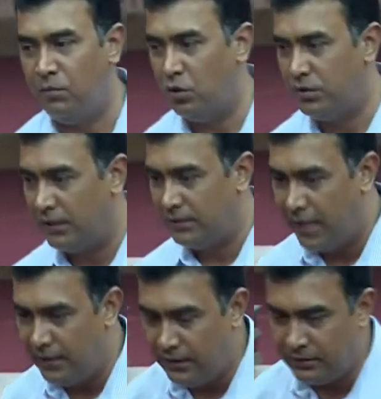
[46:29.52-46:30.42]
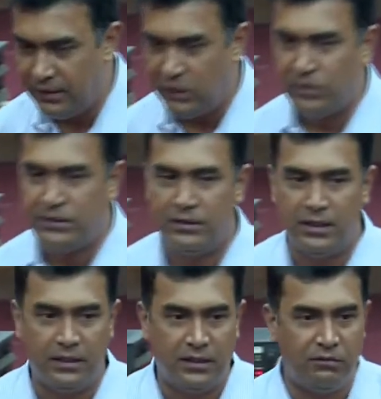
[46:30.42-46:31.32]
the most exciting sequencing
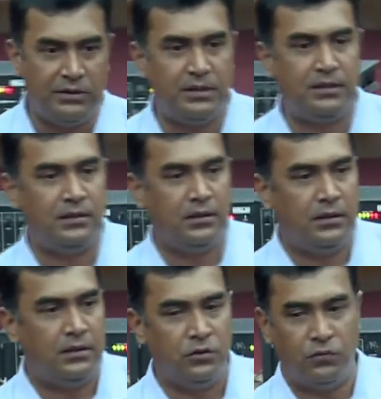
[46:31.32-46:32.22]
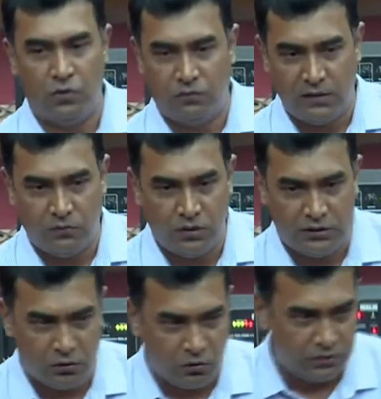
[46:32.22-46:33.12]
technique which is, so 454
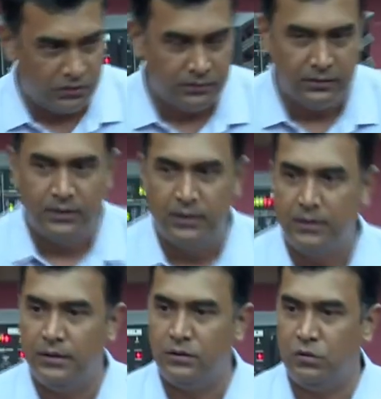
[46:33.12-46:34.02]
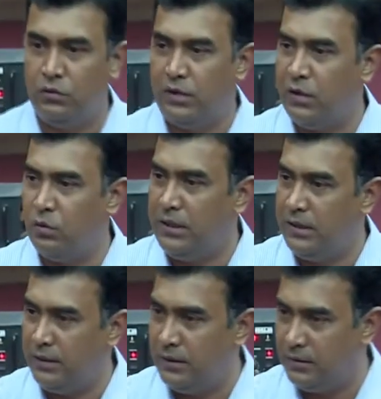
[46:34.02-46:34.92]
is closed. So, you can
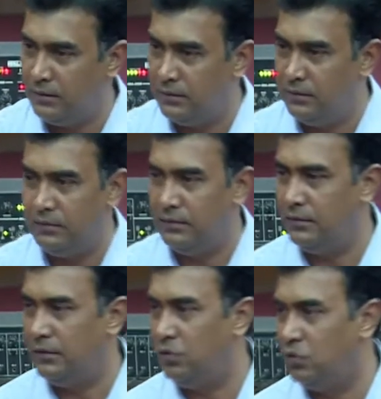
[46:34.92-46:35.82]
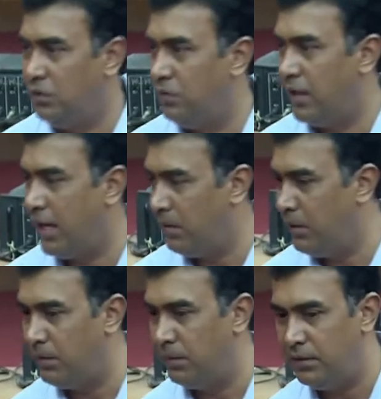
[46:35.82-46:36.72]
only use it for
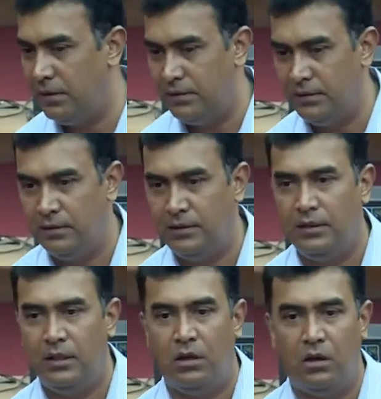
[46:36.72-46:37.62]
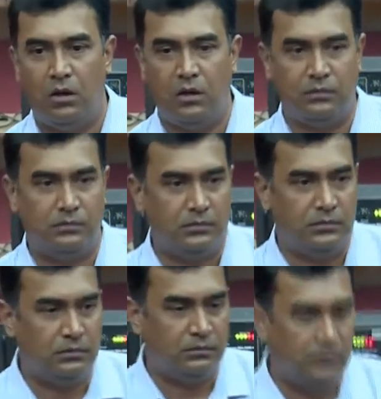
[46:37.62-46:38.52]
academic purposes or
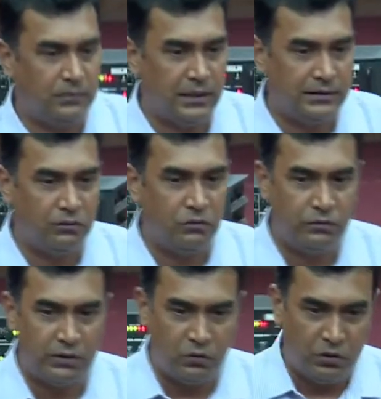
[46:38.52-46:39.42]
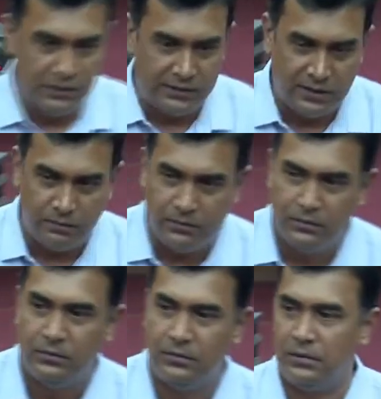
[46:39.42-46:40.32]
it's a, it was a good system,
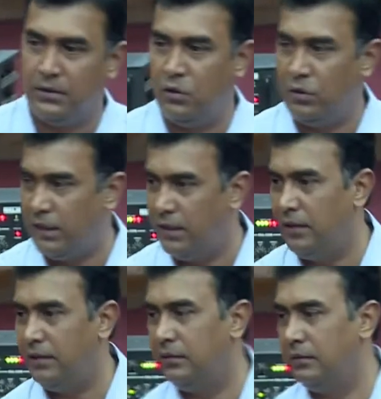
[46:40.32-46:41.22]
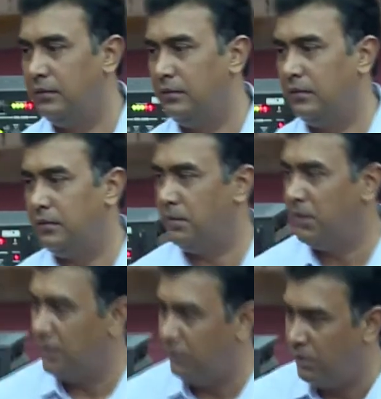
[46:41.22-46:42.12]
a new technique,
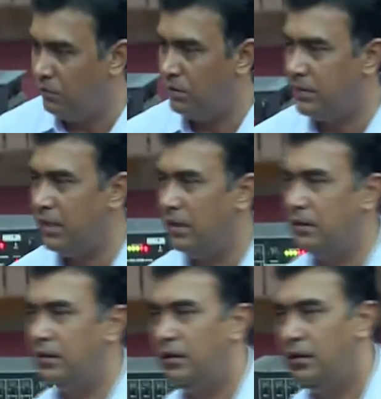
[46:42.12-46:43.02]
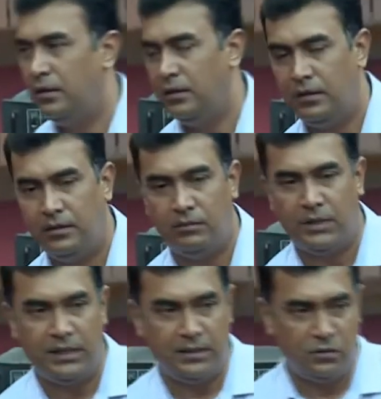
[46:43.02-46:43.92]
something different from Sanger,
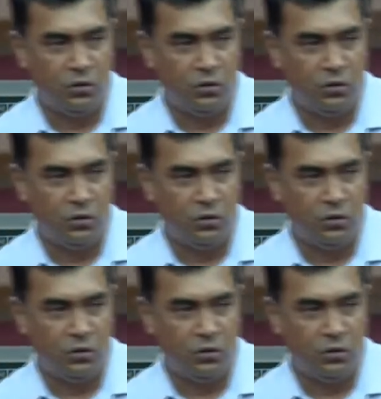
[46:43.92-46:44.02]
but it is